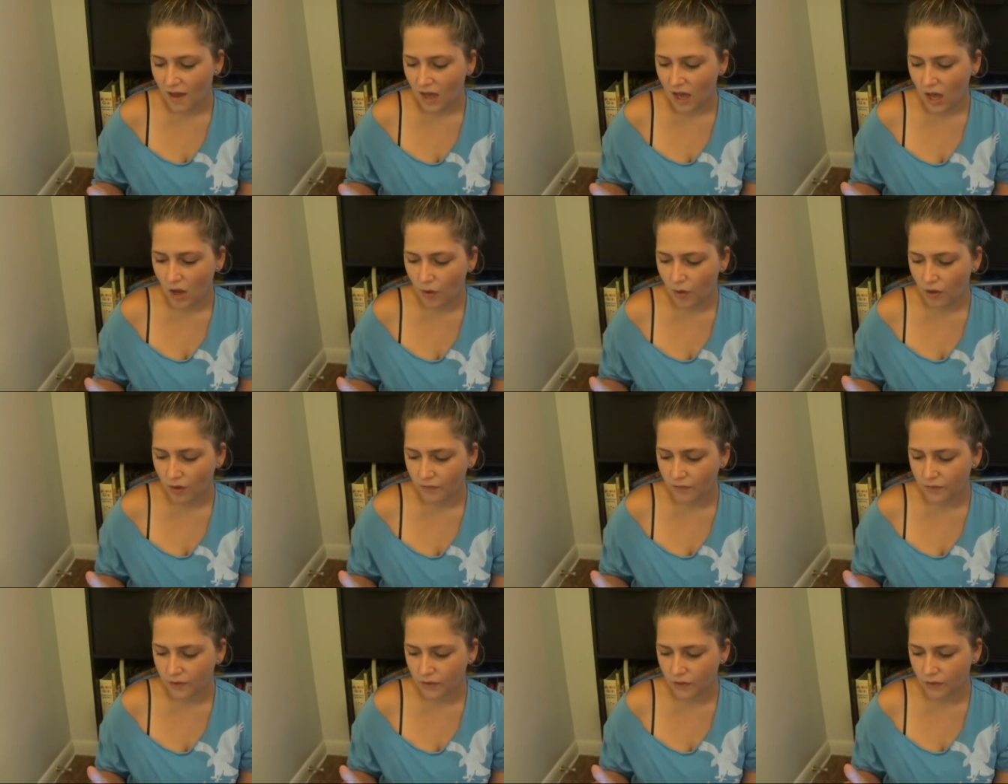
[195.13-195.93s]
How
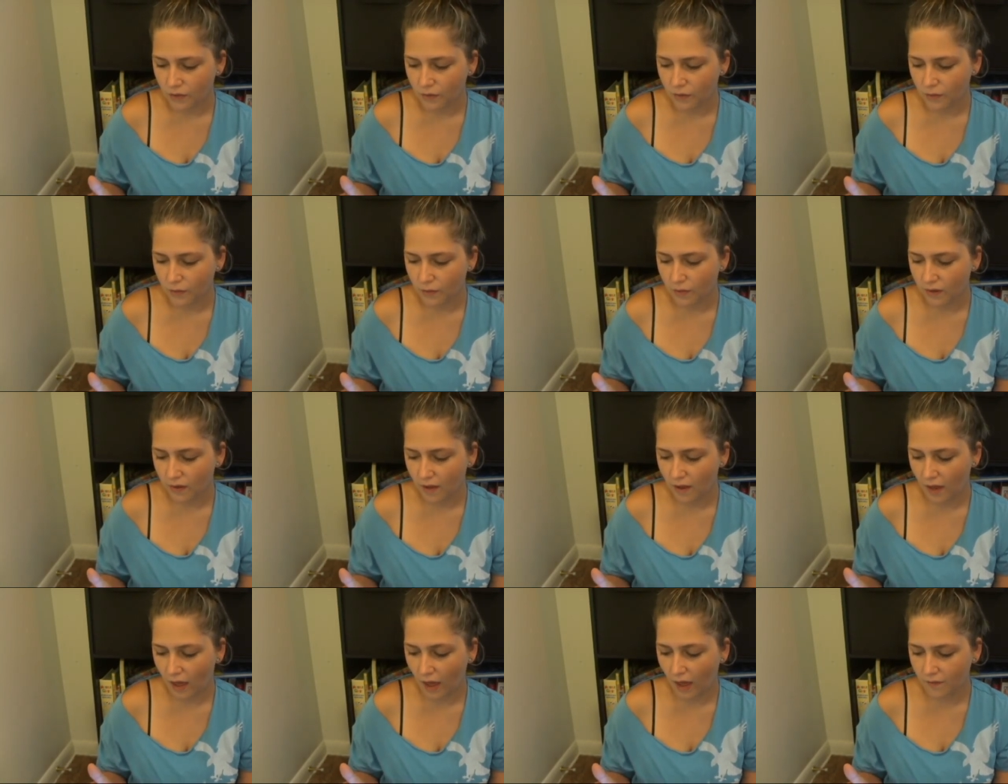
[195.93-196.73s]
often do you
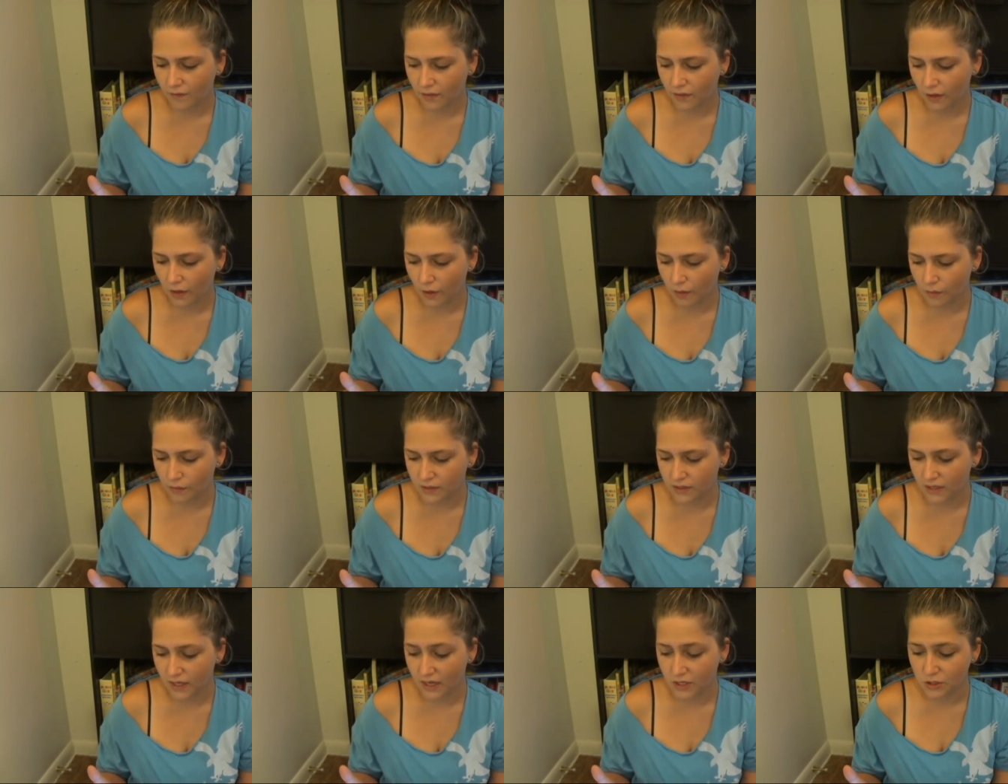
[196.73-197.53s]
have
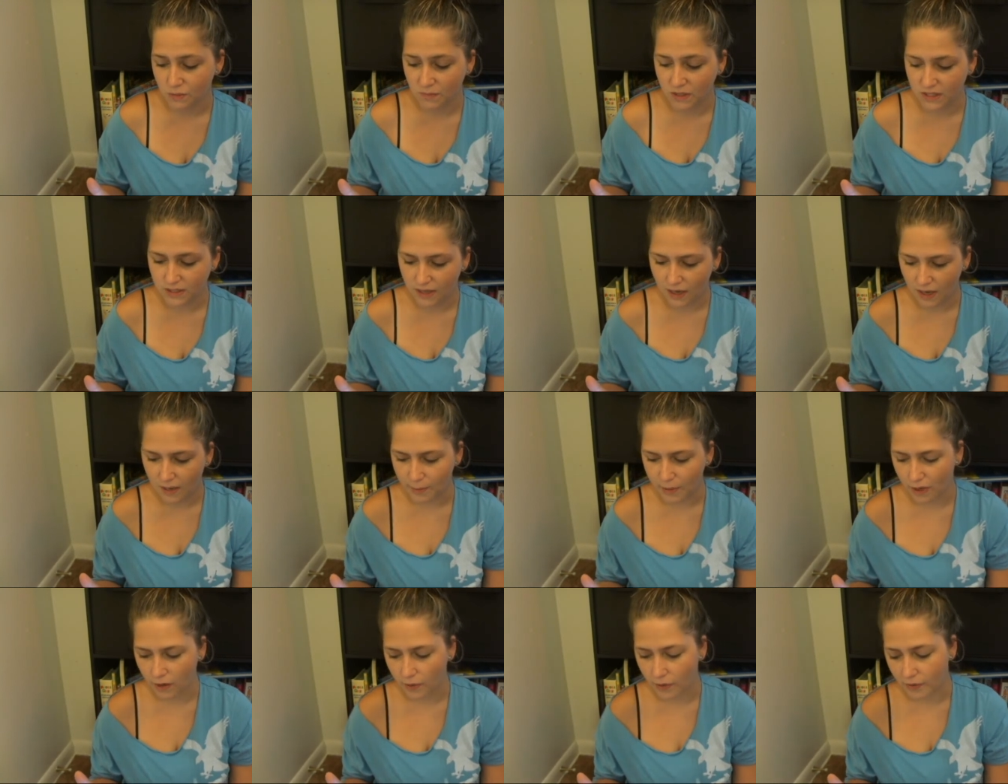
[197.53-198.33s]
alone/me time,
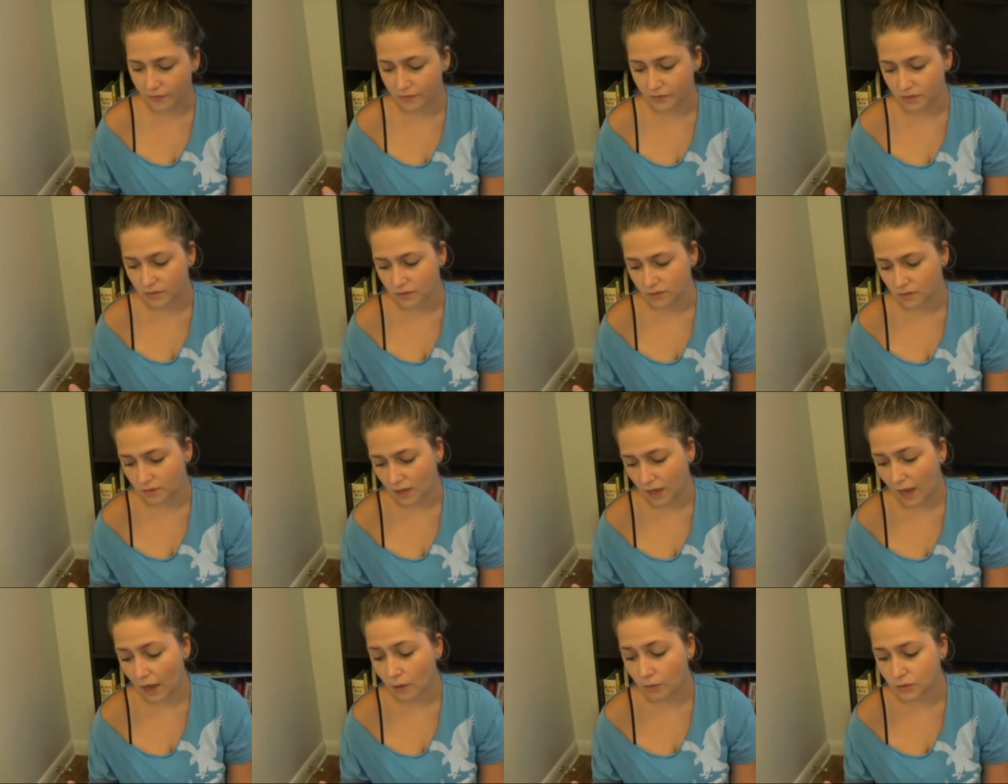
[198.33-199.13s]
and
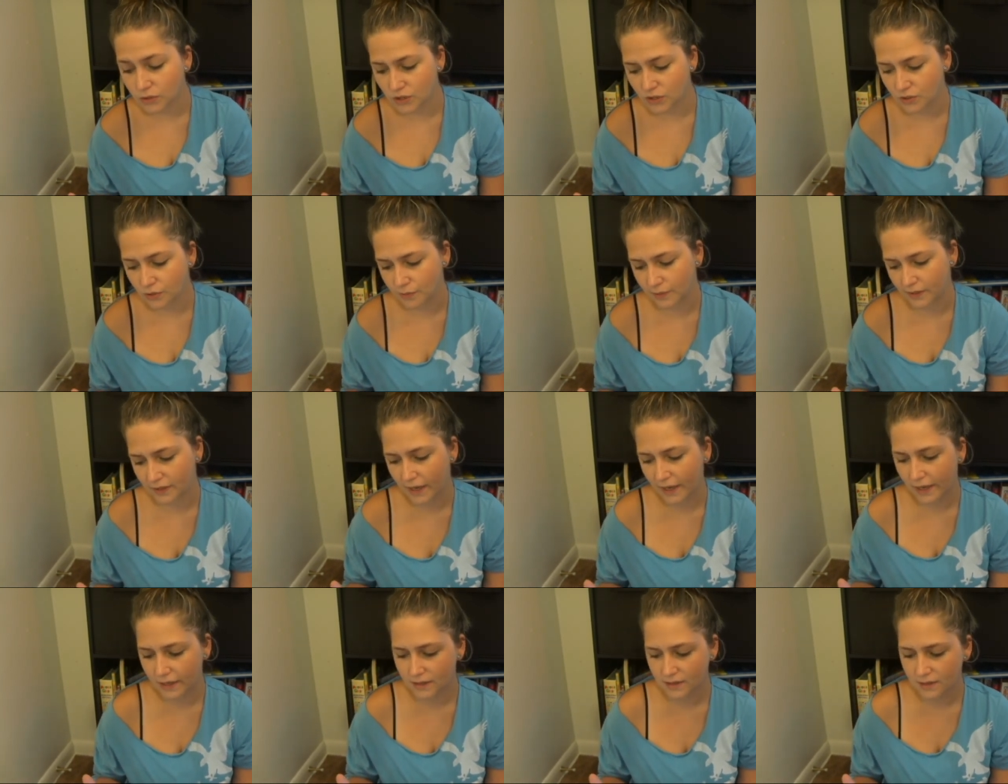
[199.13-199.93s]
how do you
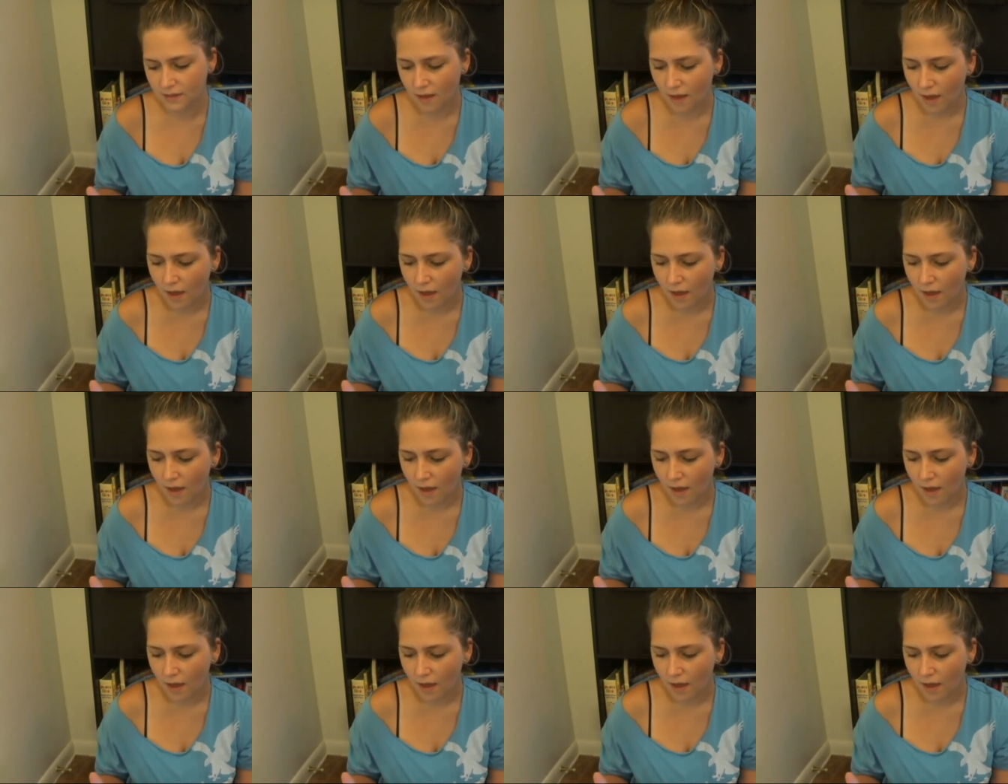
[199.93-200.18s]
relax?